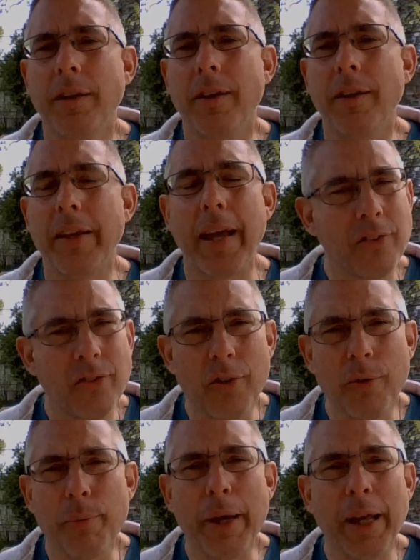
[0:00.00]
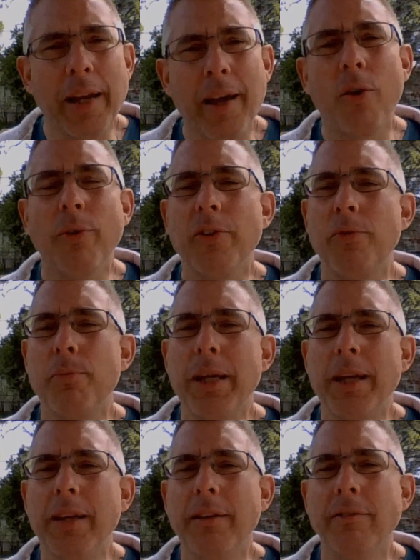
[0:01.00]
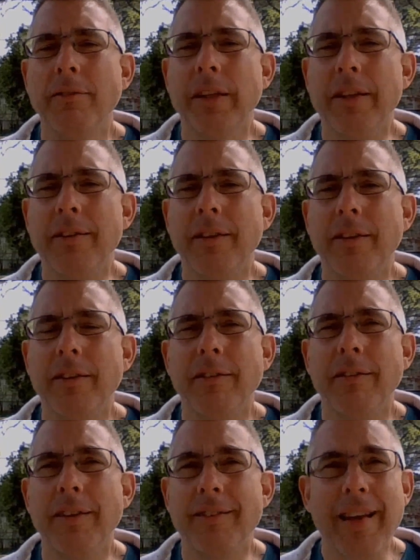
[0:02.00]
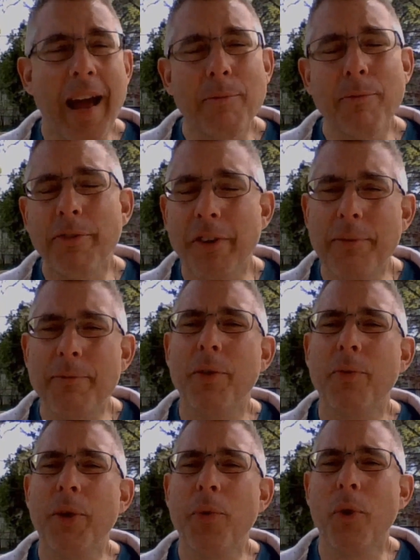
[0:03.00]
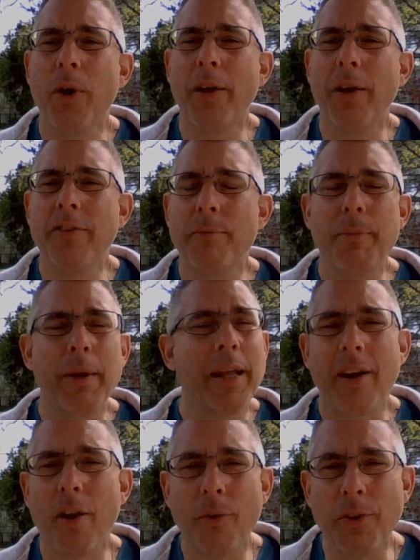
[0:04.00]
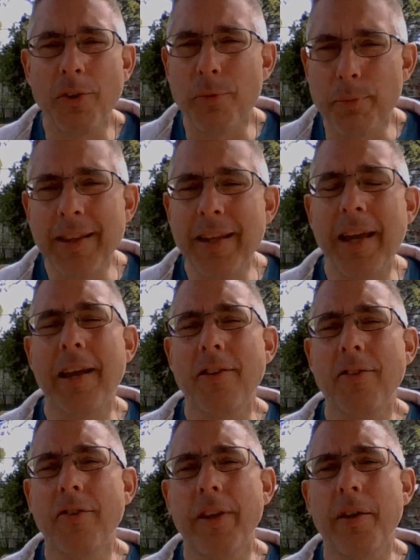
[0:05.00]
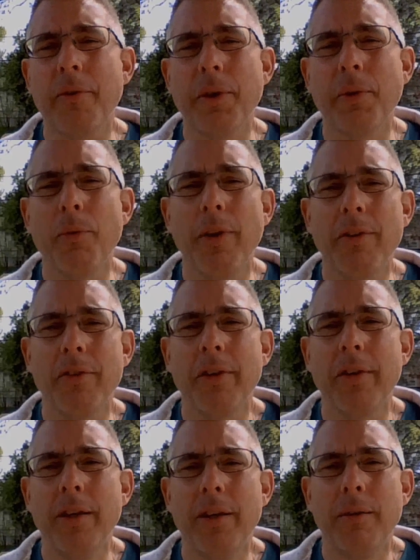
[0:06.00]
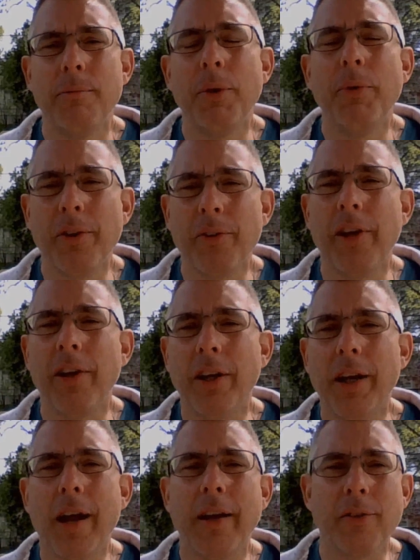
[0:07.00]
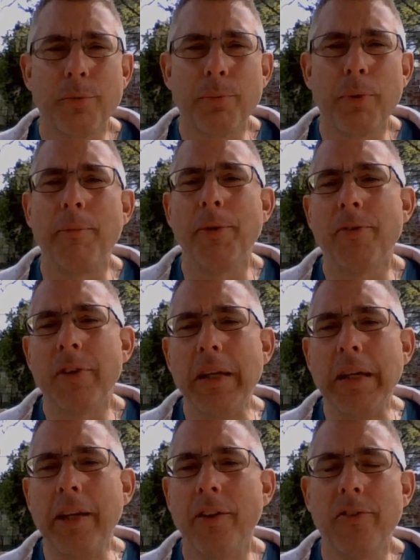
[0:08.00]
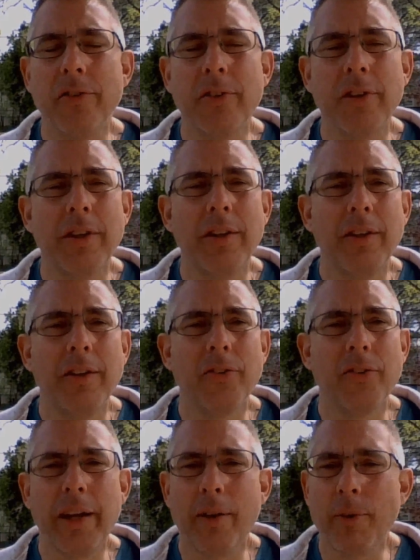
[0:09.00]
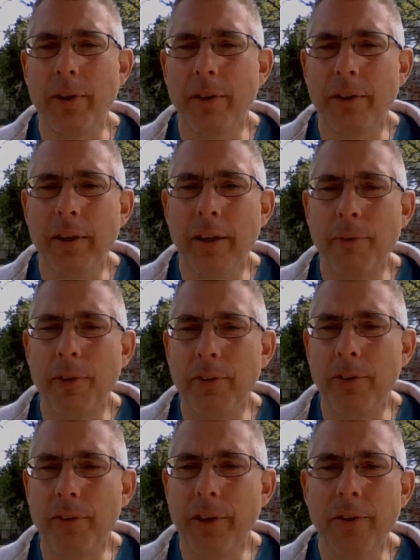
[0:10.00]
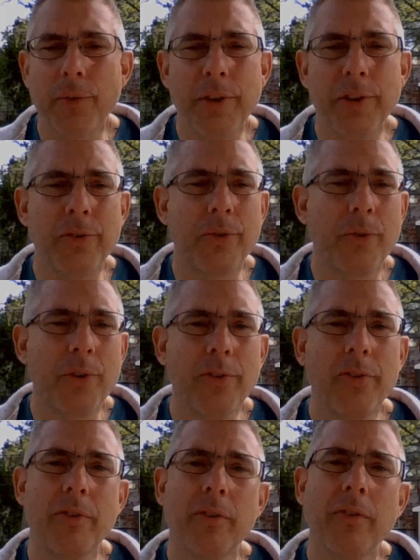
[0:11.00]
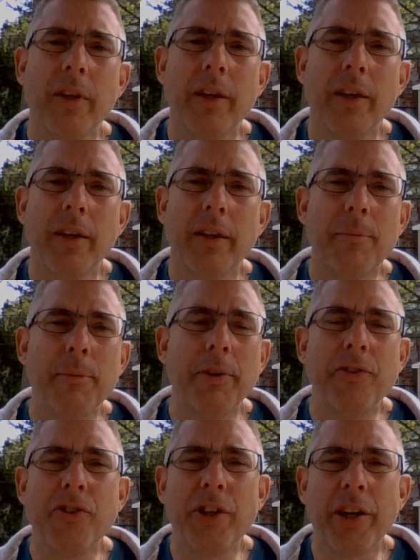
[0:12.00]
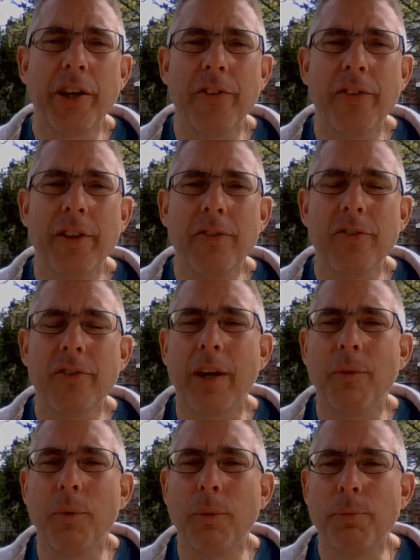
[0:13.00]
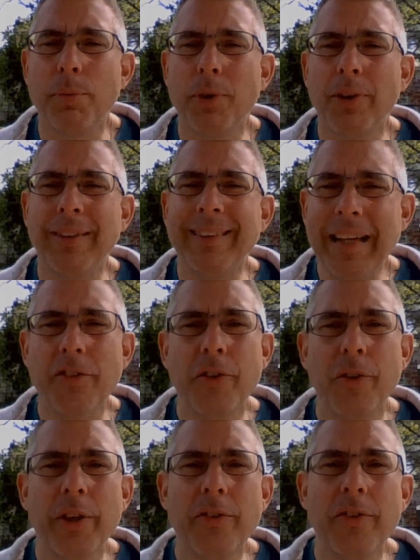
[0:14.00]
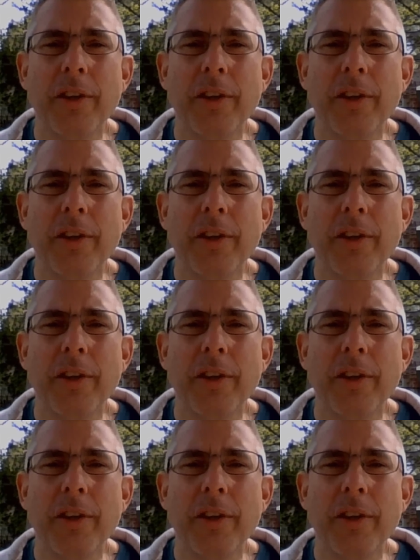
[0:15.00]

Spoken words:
The answer may not always be in the time frame that we want. It may not always be the answer that we want, but we know that our God has promised to hear us. So today I want to look at a resource, and I'm going to share this. I will put a link to it